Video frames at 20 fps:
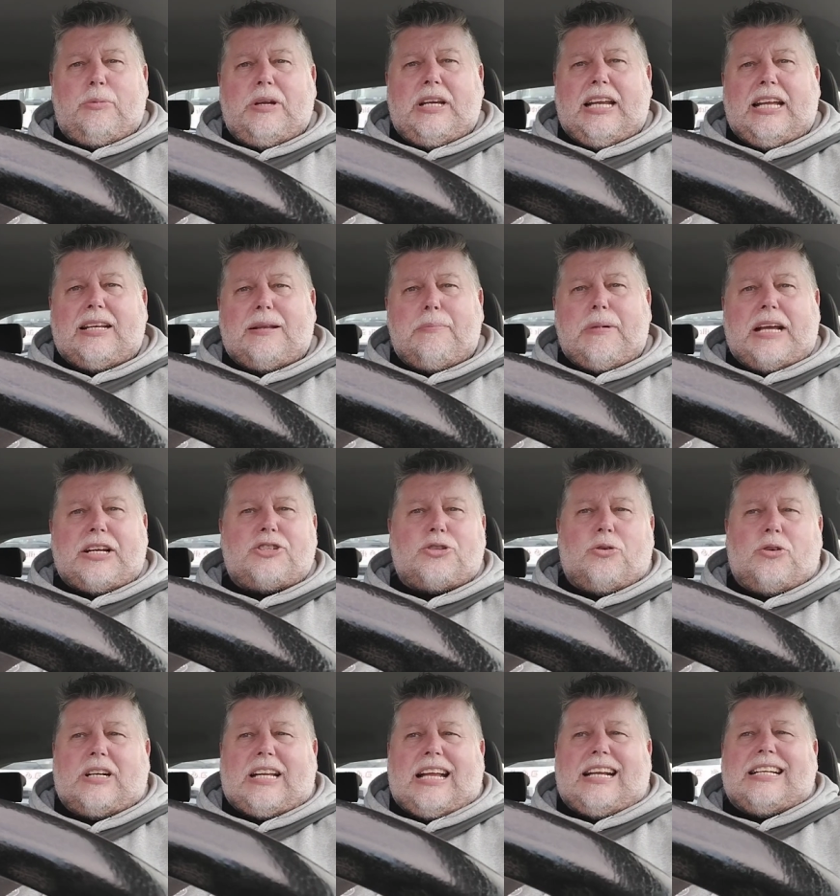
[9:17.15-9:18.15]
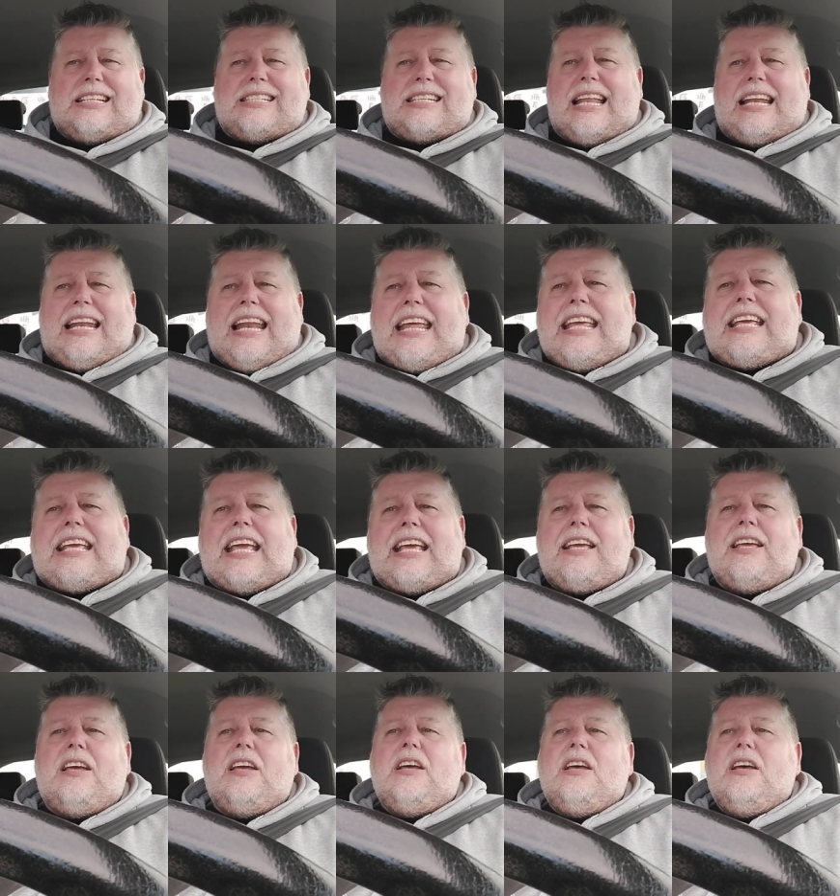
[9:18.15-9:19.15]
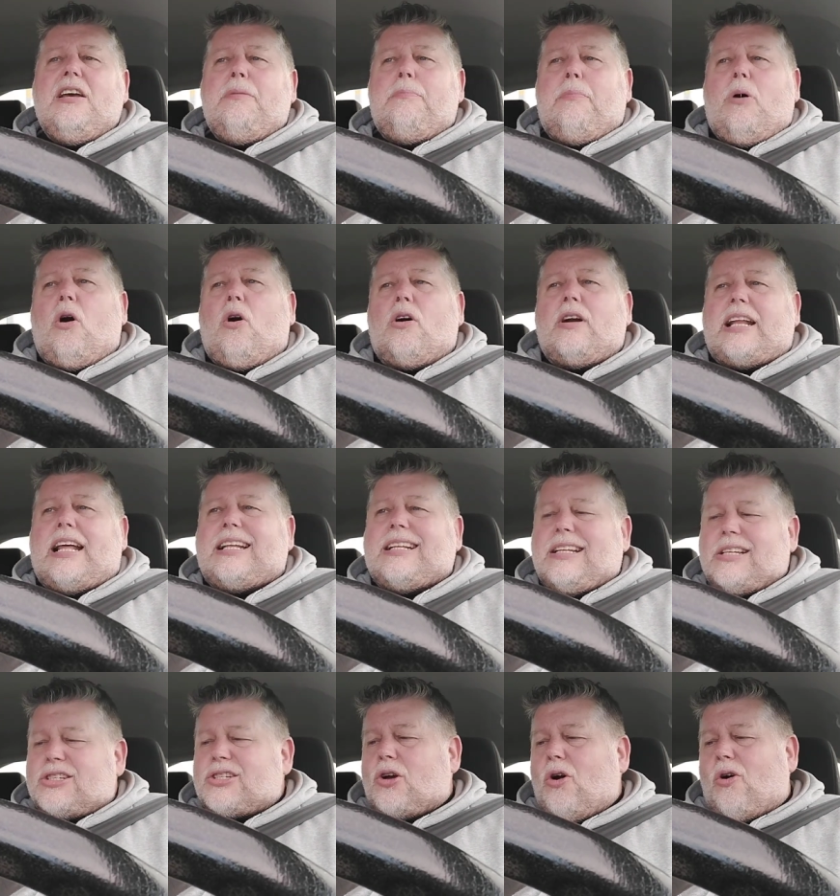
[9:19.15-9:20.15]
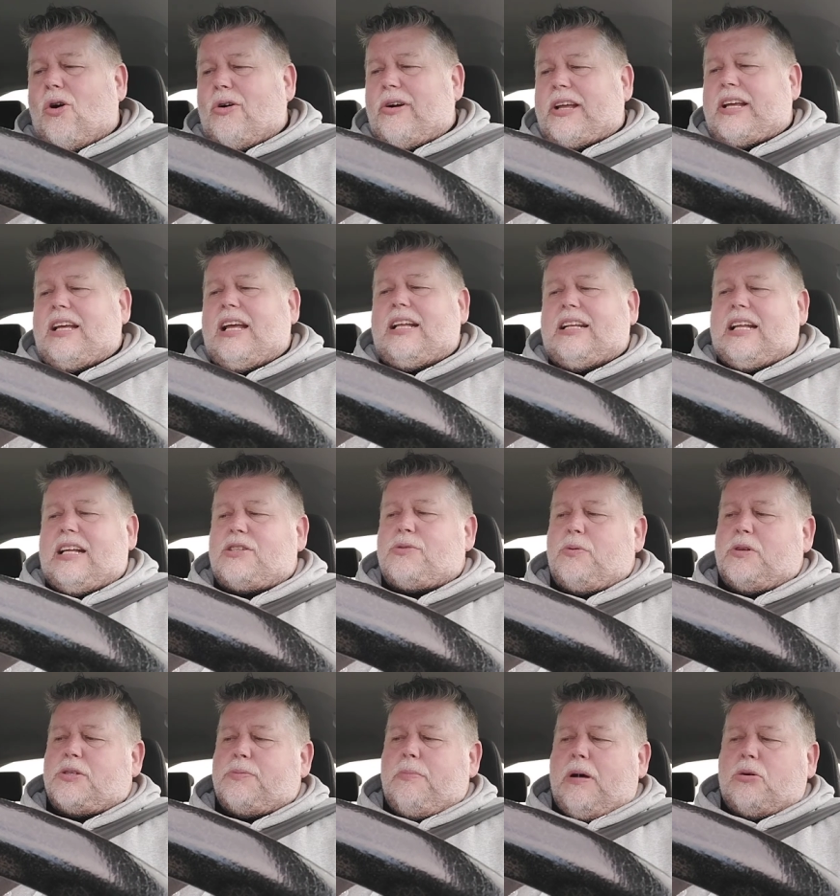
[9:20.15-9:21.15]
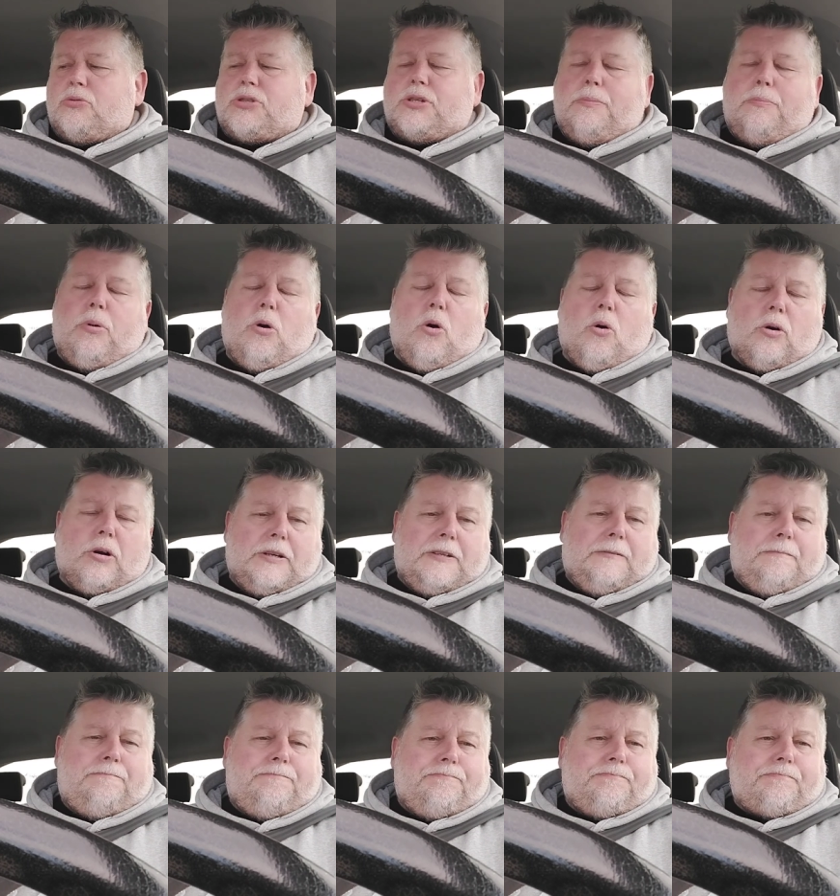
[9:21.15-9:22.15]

We need to make sure that it's the leaking more than the scoring, and that's what's most important.